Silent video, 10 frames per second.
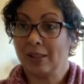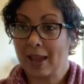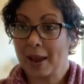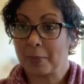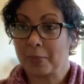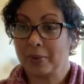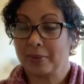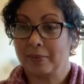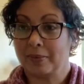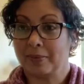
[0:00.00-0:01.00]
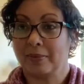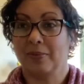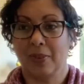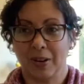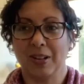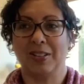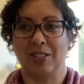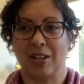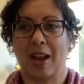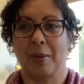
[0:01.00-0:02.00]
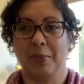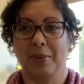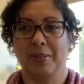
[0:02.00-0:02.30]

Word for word: lap. Very good job.